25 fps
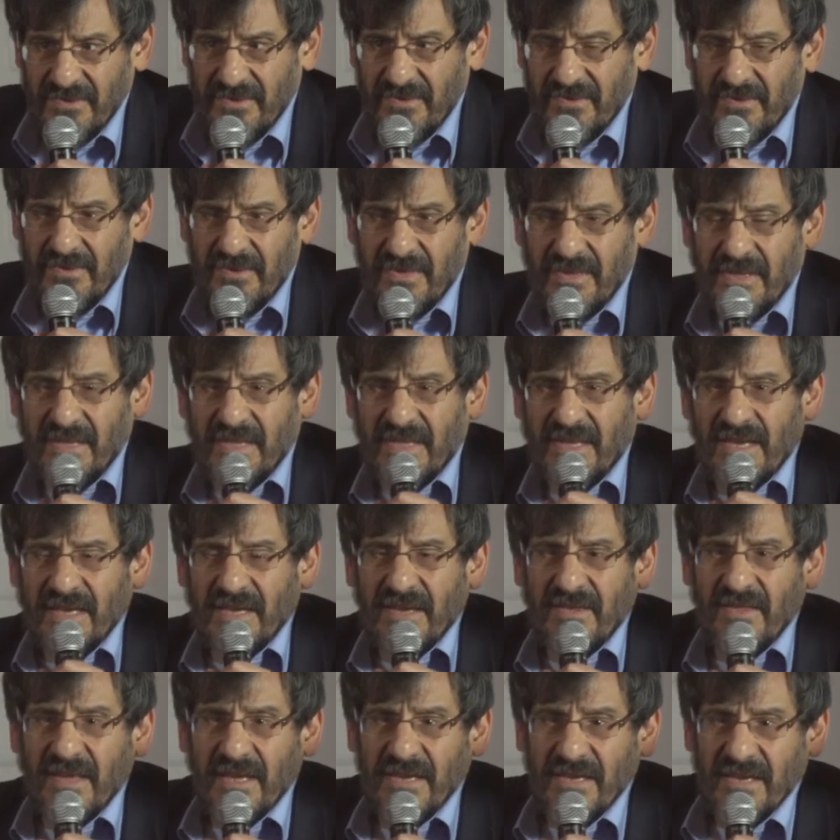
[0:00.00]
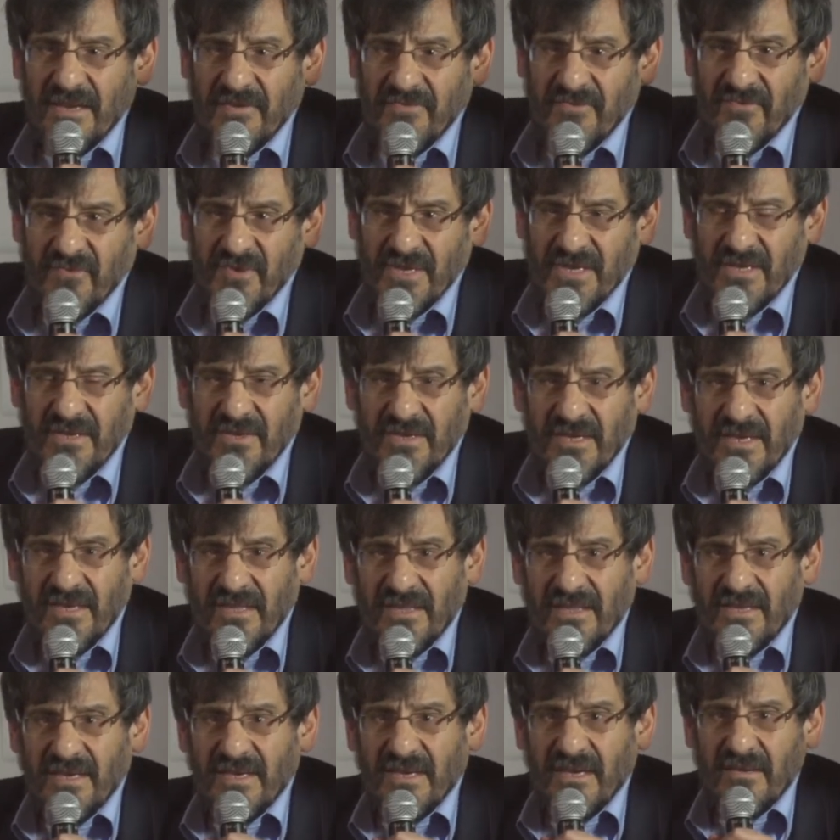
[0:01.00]
do think that if we look
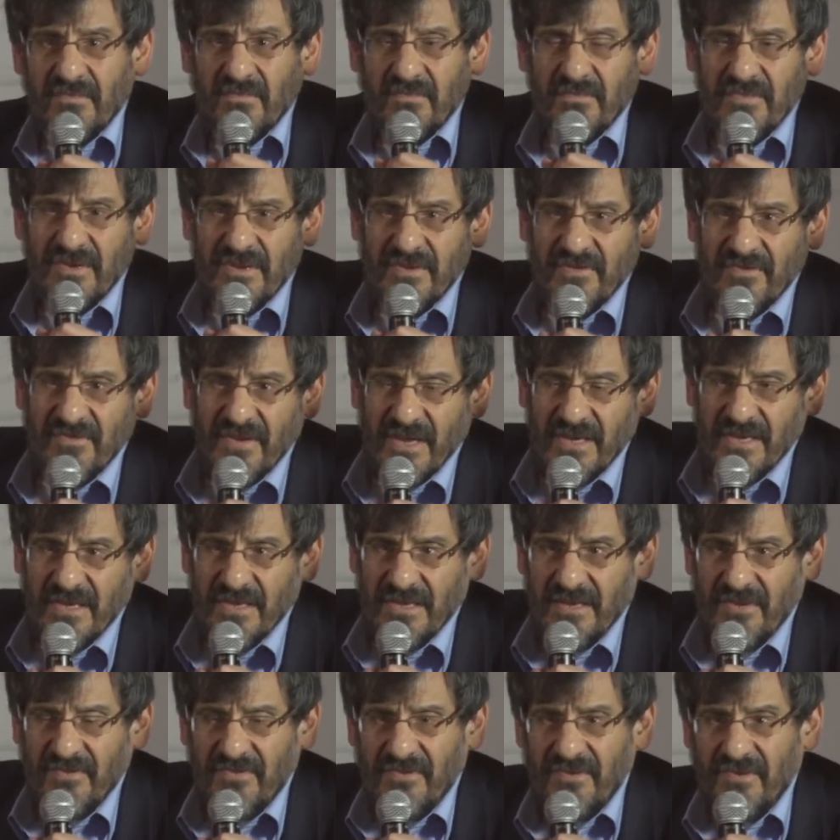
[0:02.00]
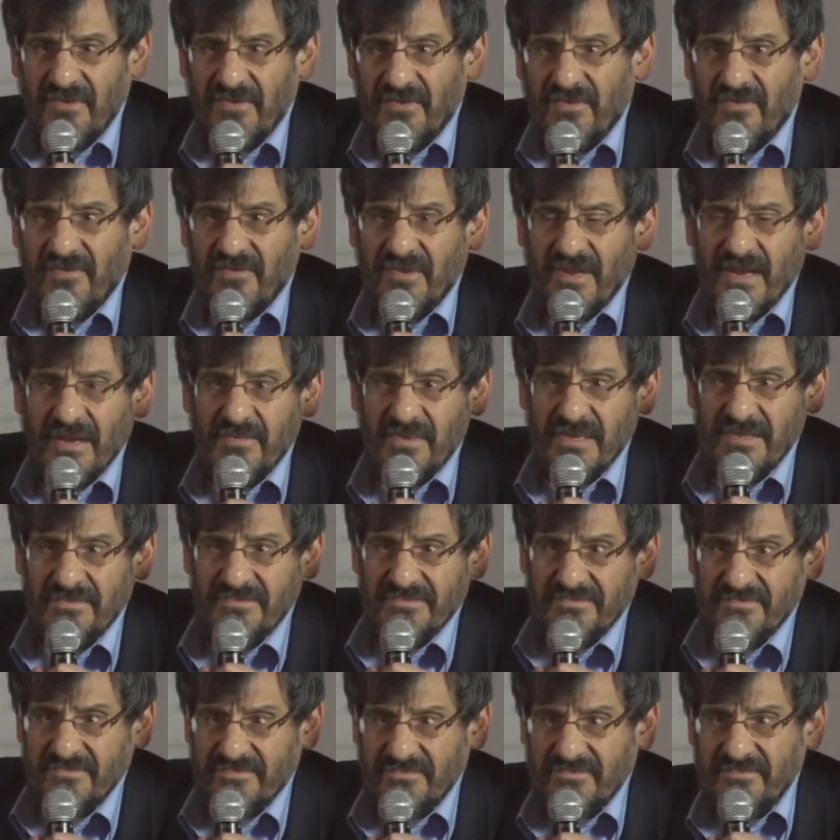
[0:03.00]
at the numbers, and it is useful, I
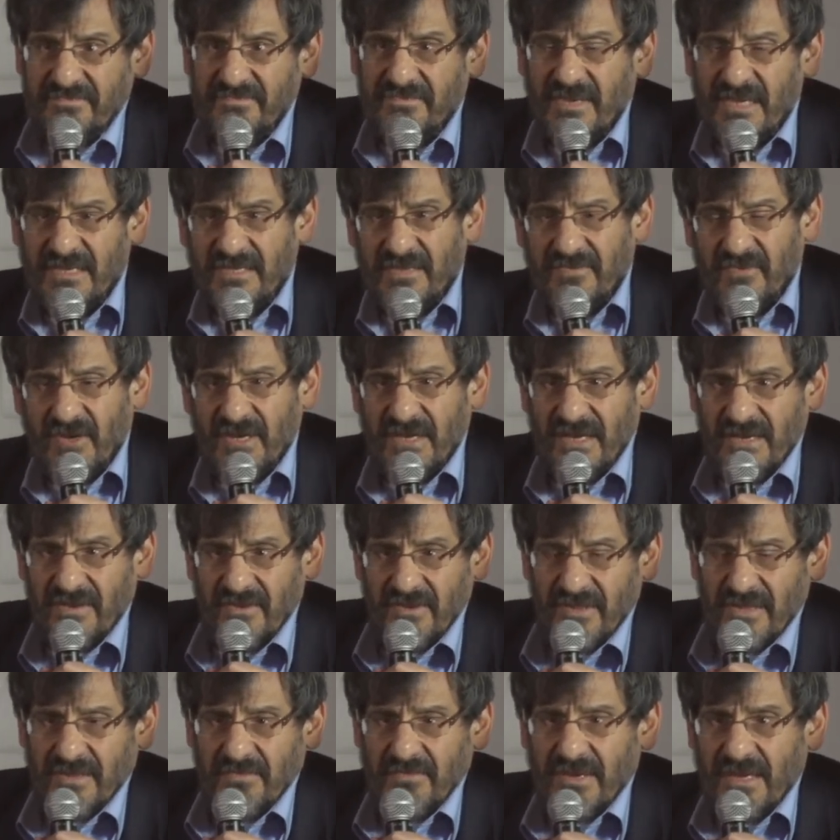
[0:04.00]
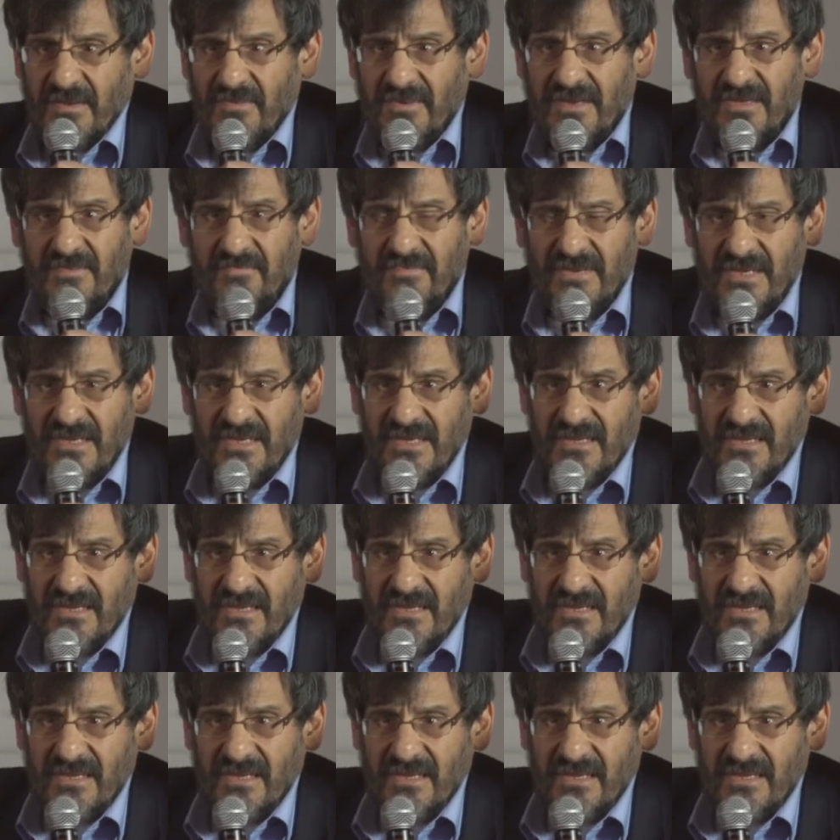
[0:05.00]
mean, most of what I do at the moment is